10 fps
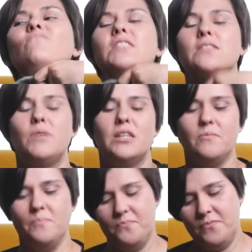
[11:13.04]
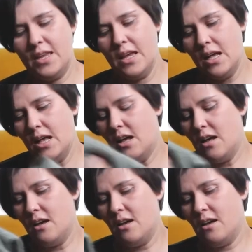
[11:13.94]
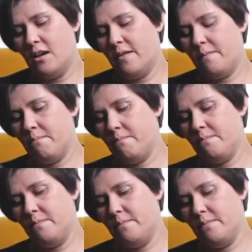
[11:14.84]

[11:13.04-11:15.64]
in the middle. Um,